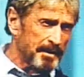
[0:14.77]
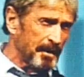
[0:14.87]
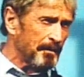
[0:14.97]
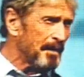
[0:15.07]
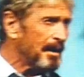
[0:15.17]

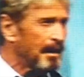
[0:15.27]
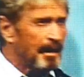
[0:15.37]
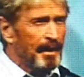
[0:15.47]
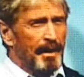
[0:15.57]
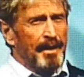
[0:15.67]
So
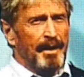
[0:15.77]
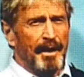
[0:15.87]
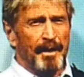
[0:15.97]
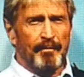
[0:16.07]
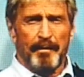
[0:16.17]

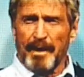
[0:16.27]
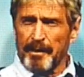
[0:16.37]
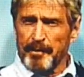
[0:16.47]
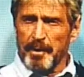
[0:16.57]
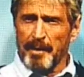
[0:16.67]
I'll
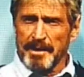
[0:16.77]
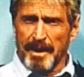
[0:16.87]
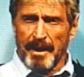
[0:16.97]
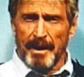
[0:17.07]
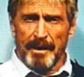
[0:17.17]
do the best
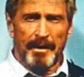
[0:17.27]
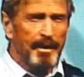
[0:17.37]
I can.